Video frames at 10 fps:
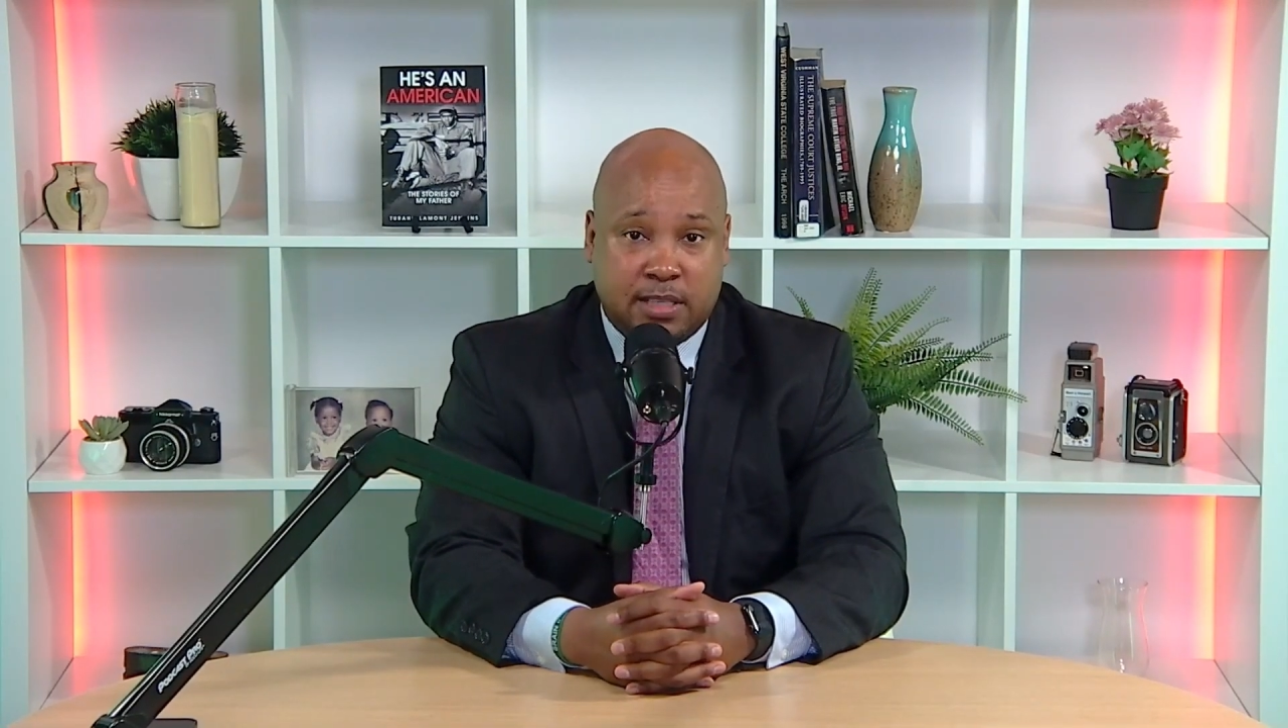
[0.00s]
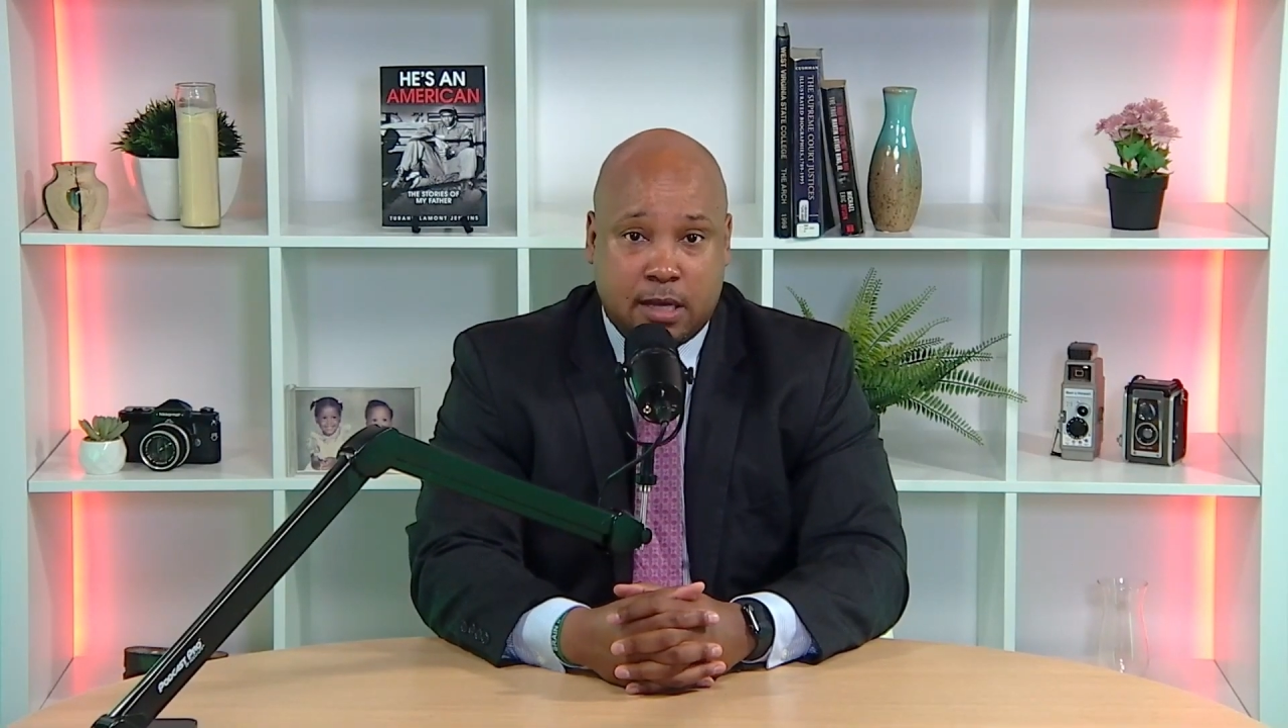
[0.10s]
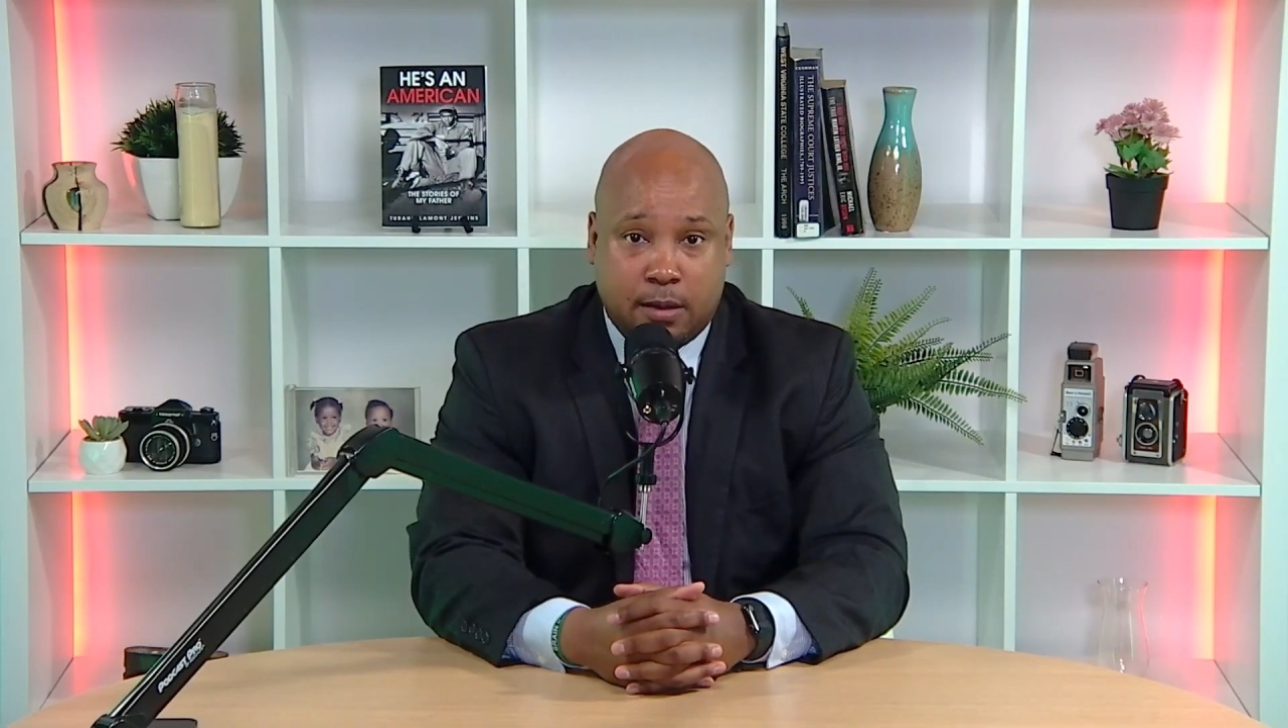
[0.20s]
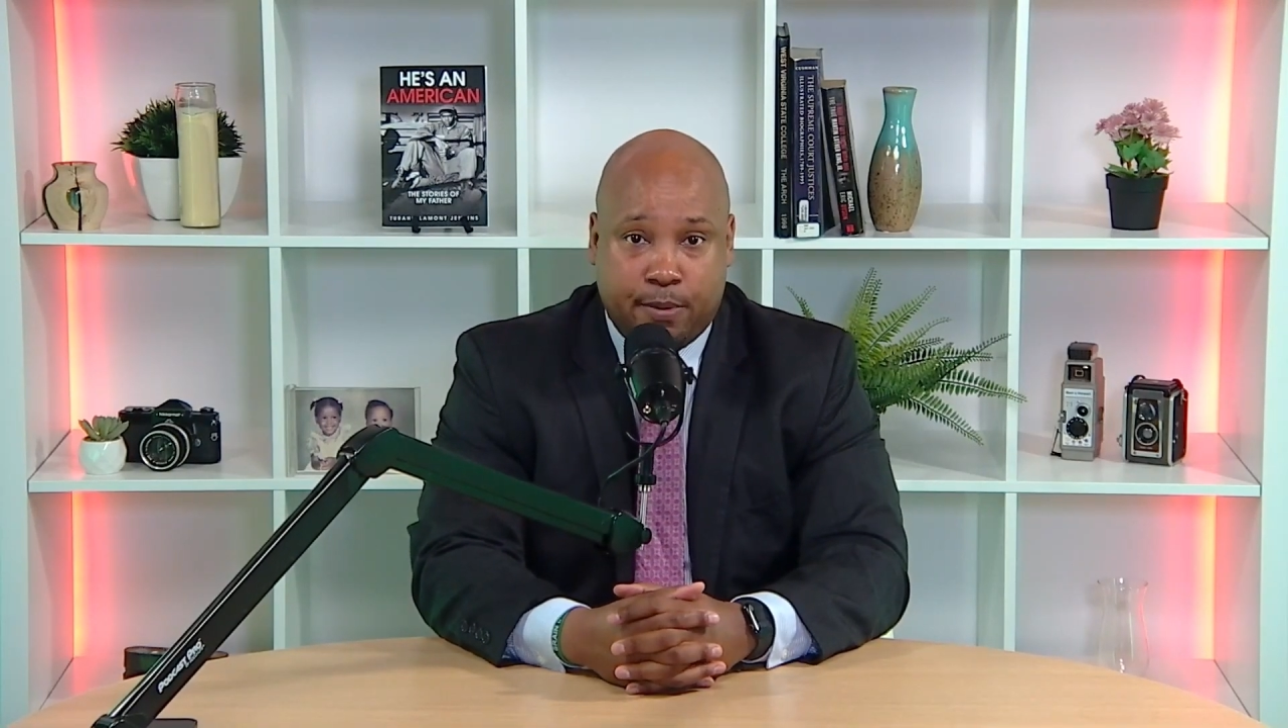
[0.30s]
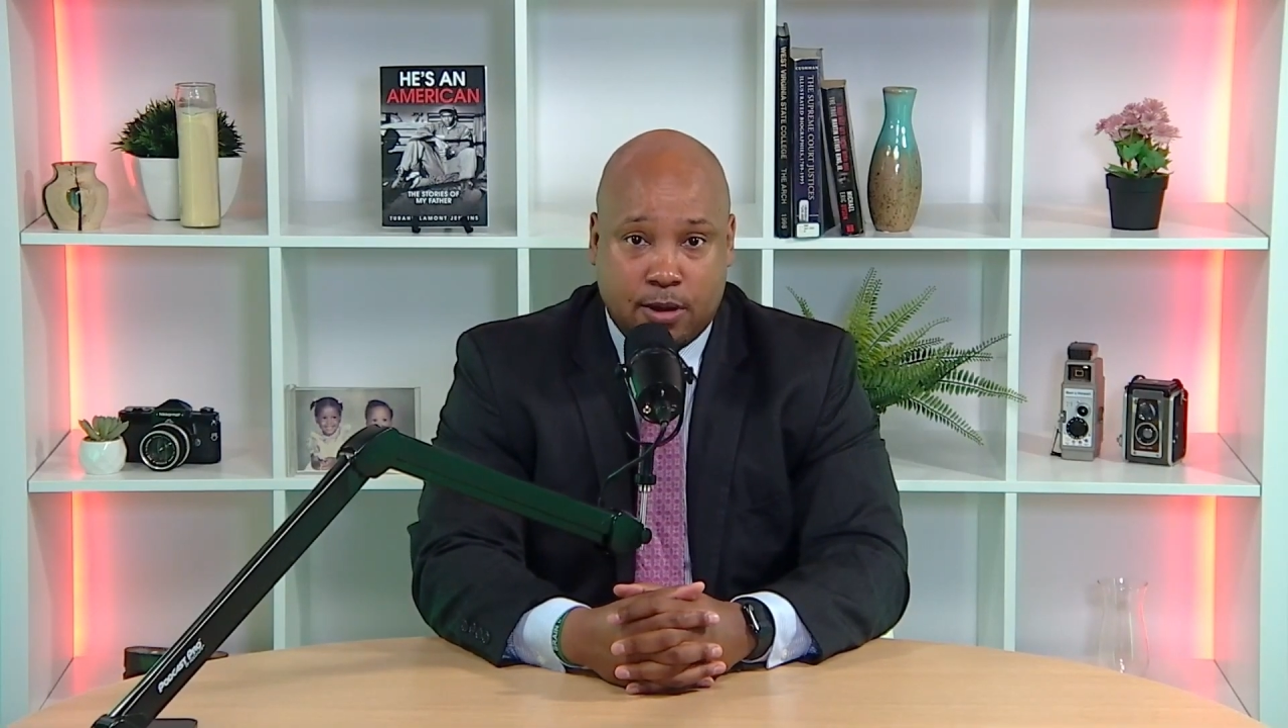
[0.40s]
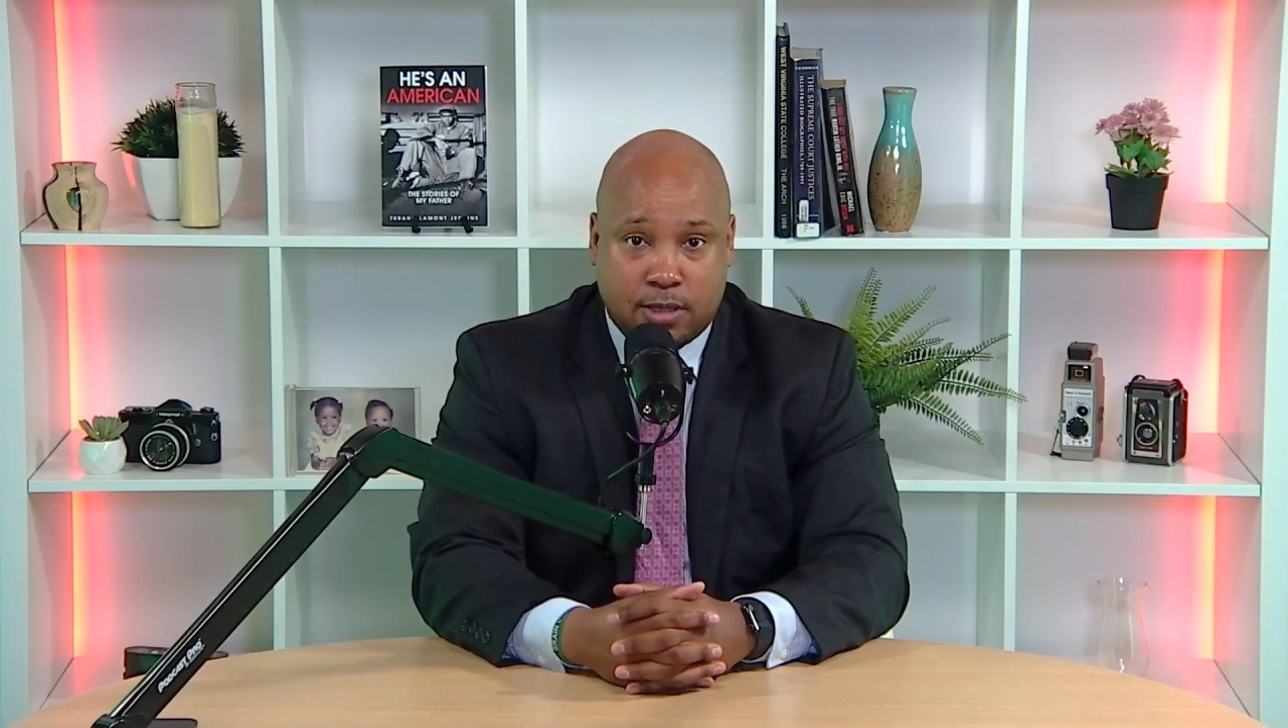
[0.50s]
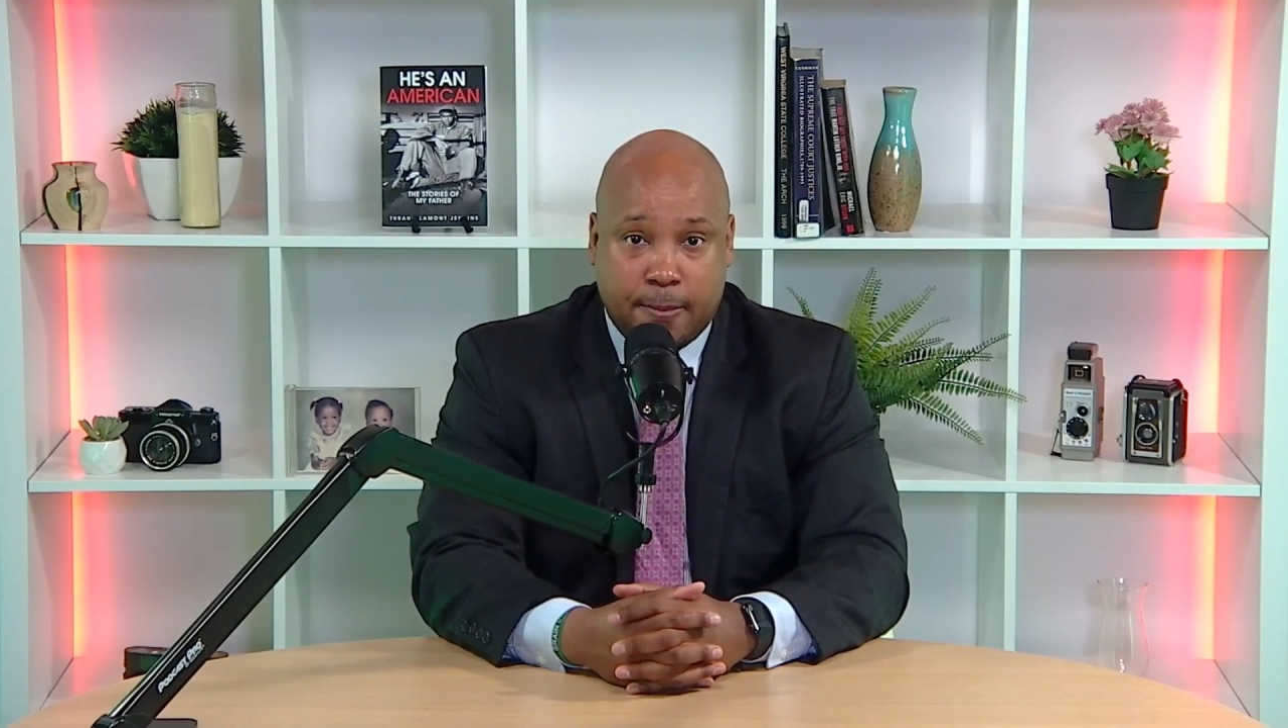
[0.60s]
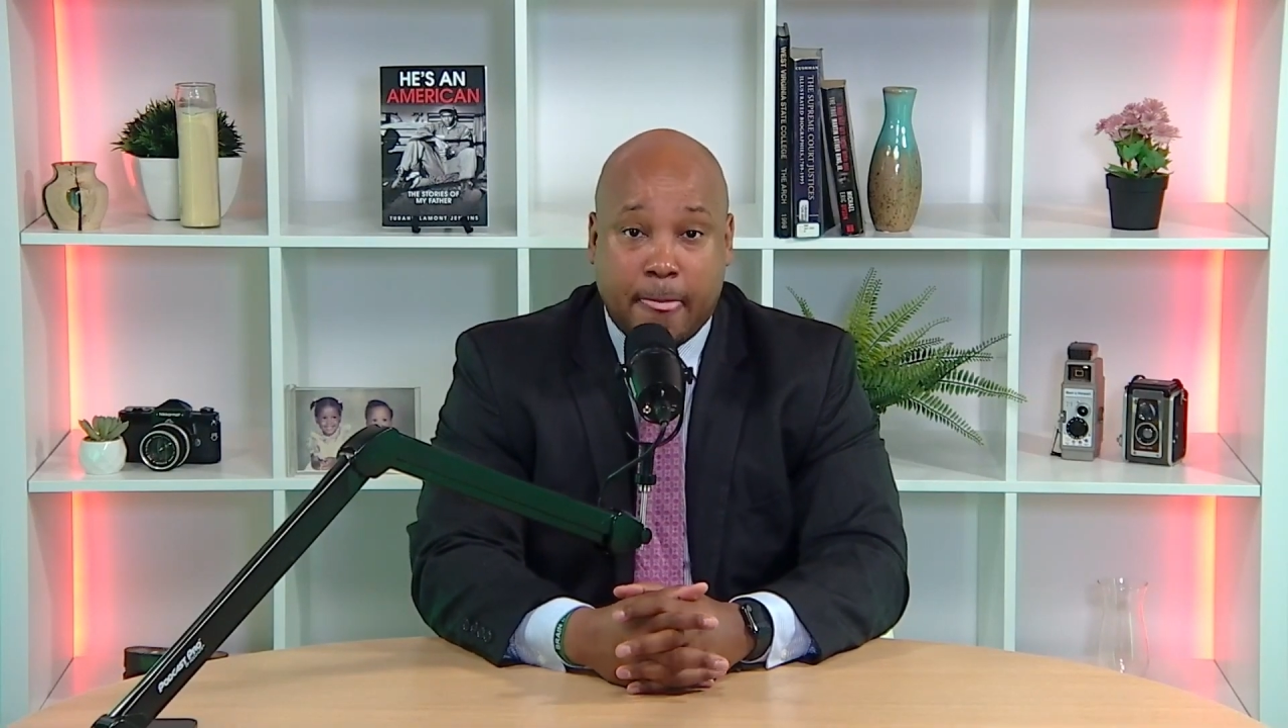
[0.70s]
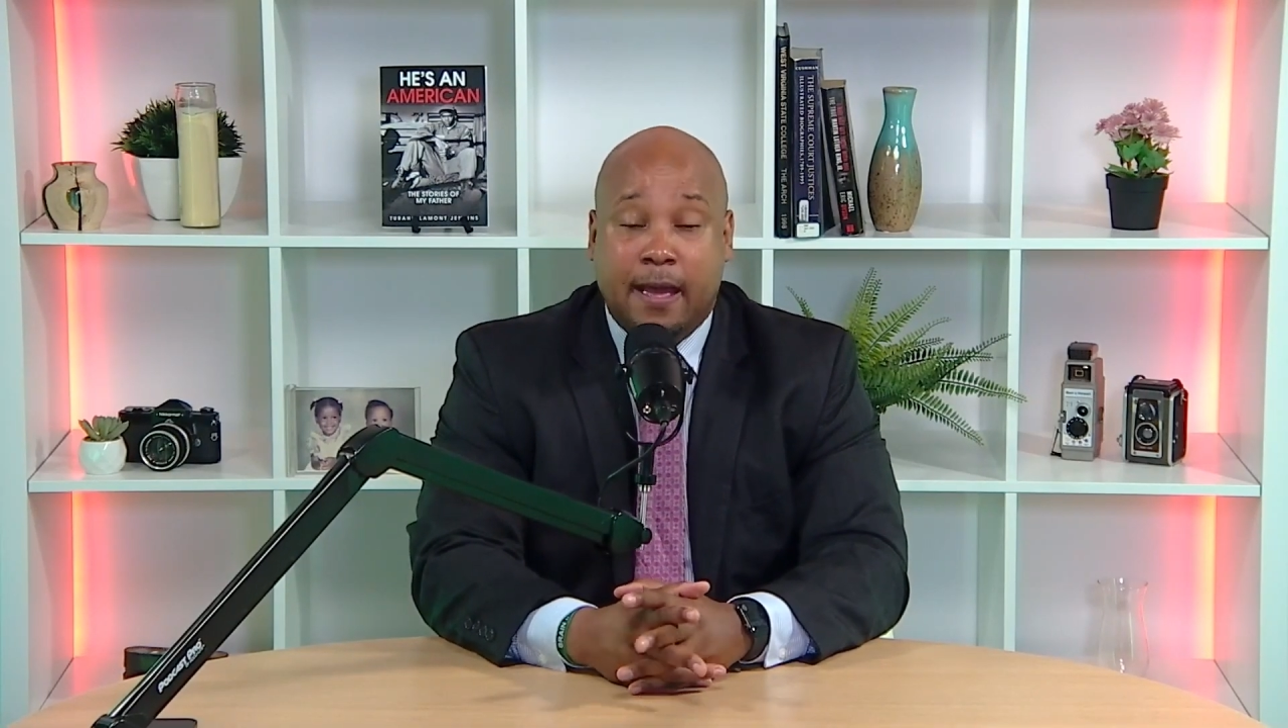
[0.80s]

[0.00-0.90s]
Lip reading: this other person.